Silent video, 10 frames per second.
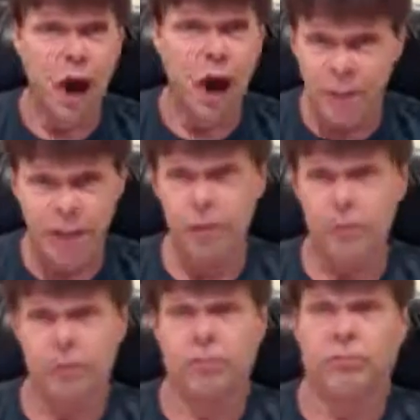copy you?
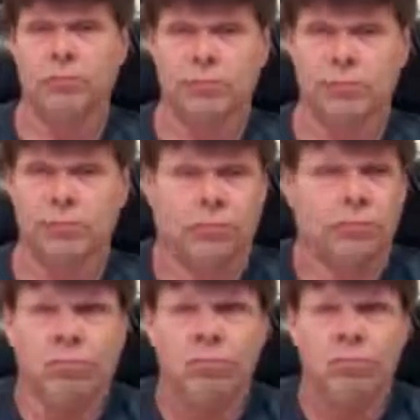
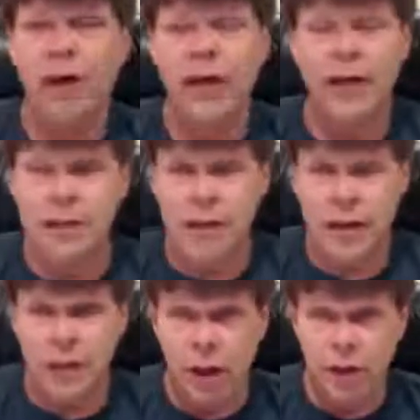Monkey
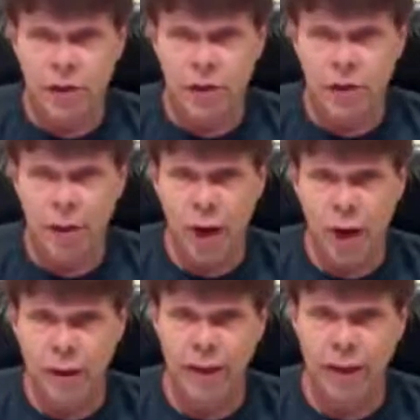see, monkey do
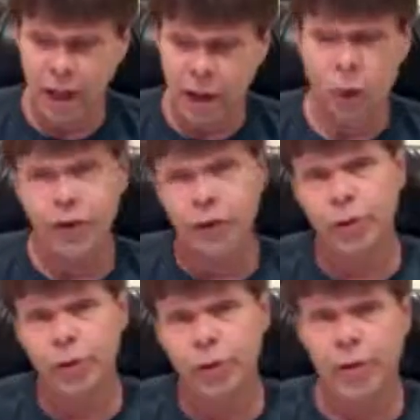marketing. It's like, what do
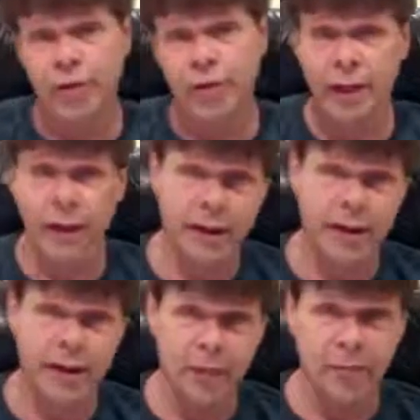you do every day? I
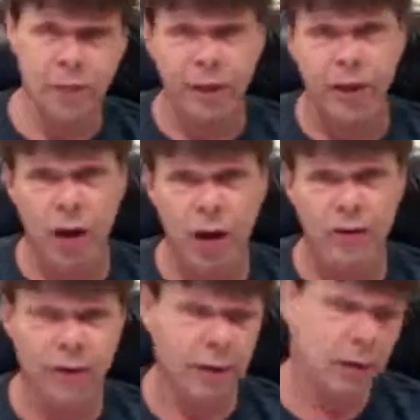get up and drink
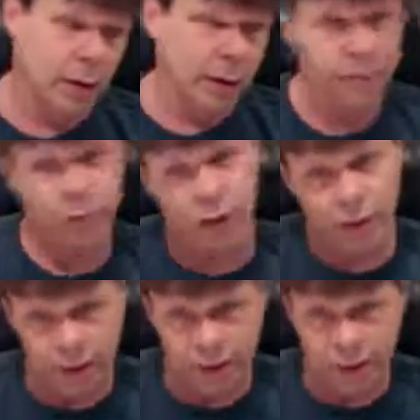coffee. All right, well,
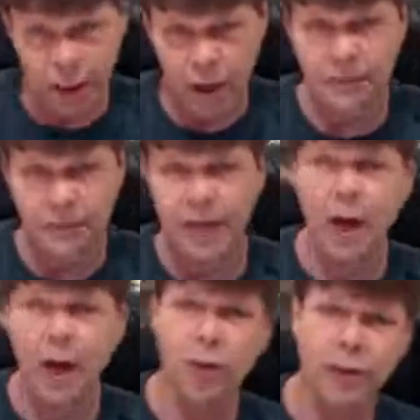here's my coffee.
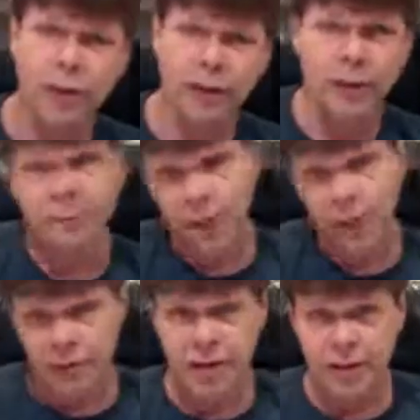Now what do?
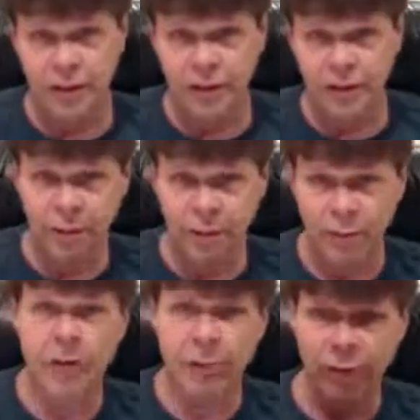I sit down in front of my
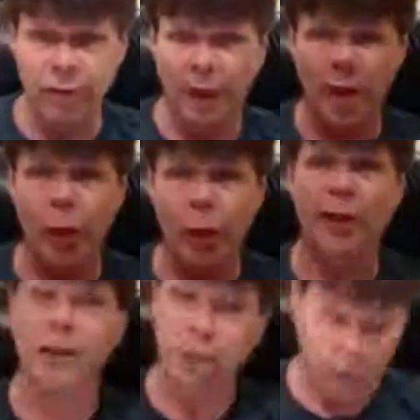computer and I wiggle
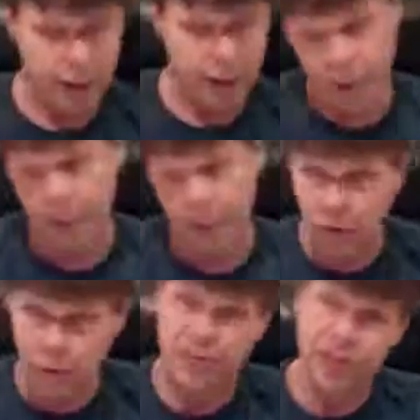it. Okay, I'm going
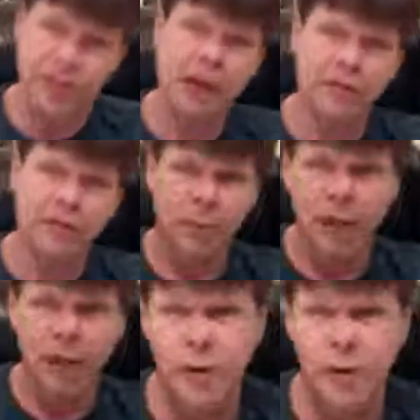to sit down in front of my
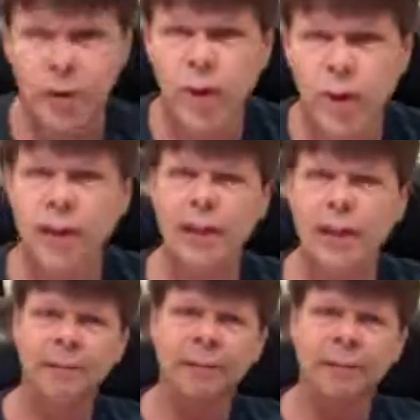computer and wiggle it.